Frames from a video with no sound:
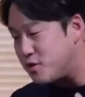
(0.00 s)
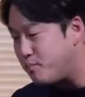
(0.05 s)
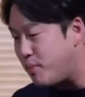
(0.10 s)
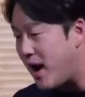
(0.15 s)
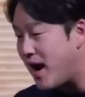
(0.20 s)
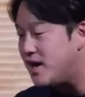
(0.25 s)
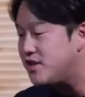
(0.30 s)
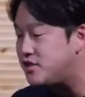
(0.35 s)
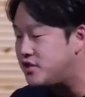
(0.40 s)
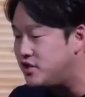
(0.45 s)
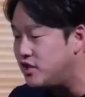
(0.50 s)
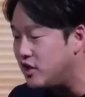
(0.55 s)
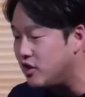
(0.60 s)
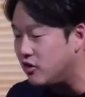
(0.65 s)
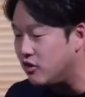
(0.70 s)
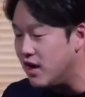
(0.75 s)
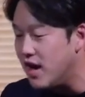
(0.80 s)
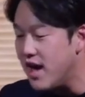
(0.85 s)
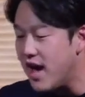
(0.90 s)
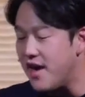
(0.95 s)
past
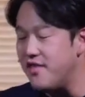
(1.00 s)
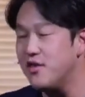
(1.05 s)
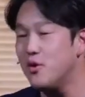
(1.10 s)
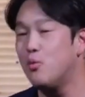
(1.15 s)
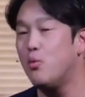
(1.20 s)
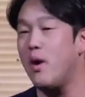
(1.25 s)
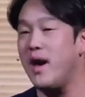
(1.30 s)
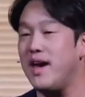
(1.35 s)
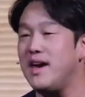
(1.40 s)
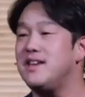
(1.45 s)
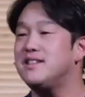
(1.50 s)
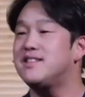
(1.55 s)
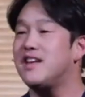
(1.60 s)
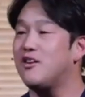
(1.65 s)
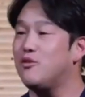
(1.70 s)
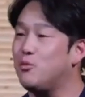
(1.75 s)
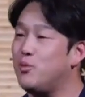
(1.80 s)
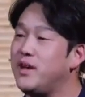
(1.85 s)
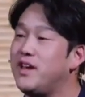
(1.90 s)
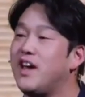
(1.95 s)
year and the ways
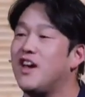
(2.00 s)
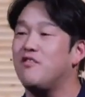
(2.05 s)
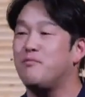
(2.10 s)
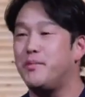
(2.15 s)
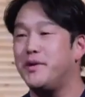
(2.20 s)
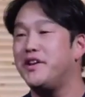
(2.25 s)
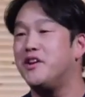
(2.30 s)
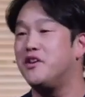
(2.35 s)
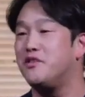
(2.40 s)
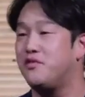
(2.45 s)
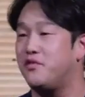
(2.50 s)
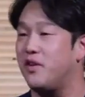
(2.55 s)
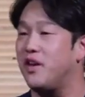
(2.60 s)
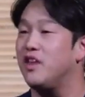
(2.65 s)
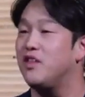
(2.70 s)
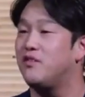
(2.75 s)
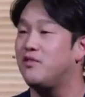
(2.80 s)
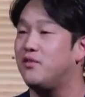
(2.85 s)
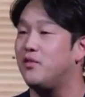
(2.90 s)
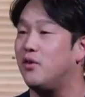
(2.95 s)
that we have been
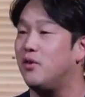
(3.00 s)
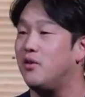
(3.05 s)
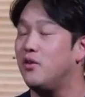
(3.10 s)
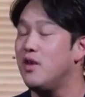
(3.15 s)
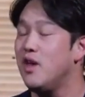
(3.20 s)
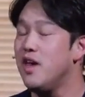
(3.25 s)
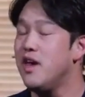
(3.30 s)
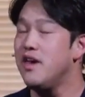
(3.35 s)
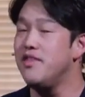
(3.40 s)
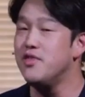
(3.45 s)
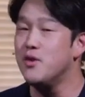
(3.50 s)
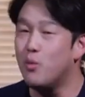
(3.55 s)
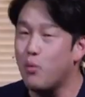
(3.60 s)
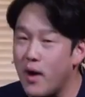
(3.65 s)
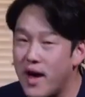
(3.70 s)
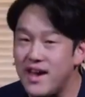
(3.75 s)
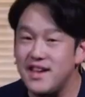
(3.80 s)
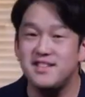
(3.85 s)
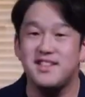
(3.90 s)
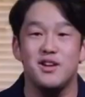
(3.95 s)
unfaithful in the
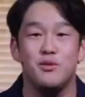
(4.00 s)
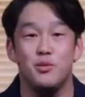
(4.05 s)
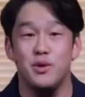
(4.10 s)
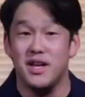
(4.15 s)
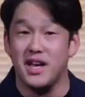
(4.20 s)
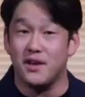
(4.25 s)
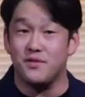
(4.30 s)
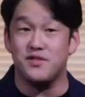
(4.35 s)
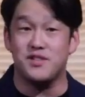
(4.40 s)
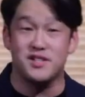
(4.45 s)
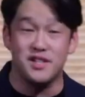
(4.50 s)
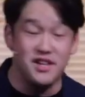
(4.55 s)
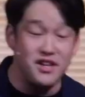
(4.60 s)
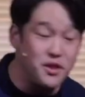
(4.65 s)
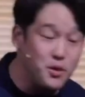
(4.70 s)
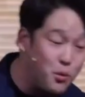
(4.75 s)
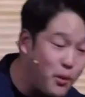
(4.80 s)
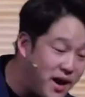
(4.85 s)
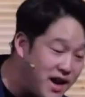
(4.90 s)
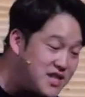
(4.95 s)
ways that we have sinned, in the
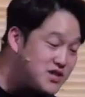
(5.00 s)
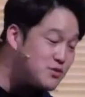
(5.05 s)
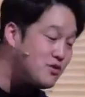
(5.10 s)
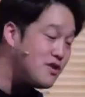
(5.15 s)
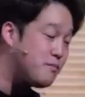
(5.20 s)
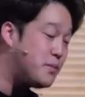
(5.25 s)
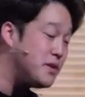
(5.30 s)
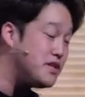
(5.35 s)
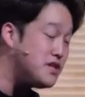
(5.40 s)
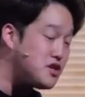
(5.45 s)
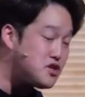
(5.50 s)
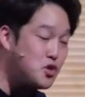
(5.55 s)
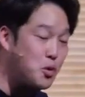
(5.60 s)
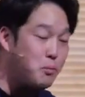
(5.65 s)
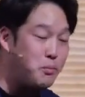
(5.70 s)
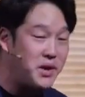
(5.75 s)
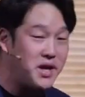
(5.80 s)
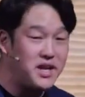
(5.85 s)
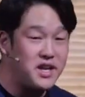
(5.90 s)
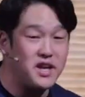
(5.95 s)
ways we have been
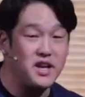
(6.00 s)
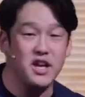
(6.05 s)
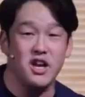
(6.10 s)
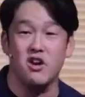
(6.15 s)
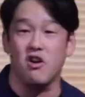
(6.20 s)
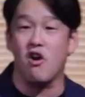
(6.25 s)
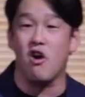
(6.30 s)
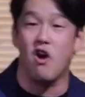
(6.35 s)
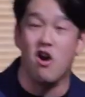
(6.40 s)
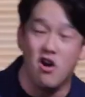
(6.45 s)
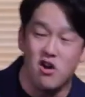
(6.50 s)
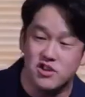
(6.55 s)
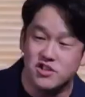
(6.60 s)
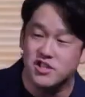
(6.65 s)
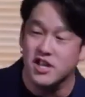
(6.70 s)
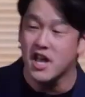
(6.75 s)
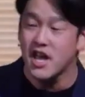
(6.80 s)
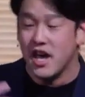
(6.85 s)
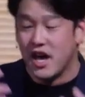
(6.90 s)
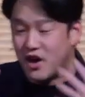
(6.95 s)
disobedient in our hearts,
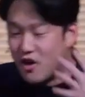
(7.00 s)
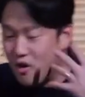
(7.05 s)
in